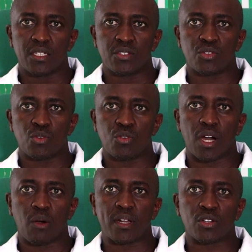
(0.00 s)
So
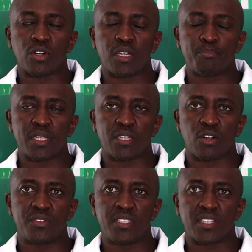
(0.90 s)
our topic
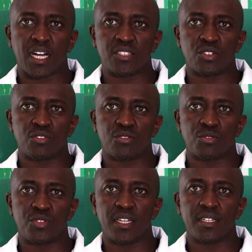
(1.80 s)
of discussion
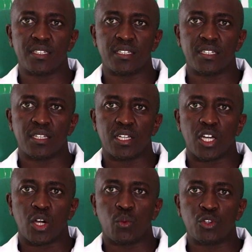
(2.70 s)
today
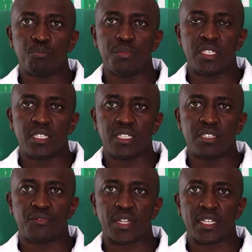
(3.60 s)
will be
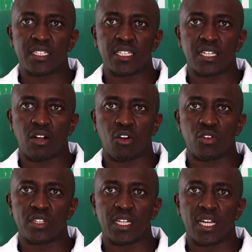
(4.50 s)
reflecting
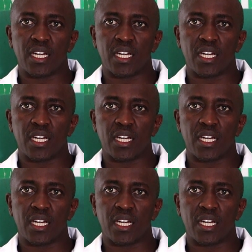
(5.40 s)
on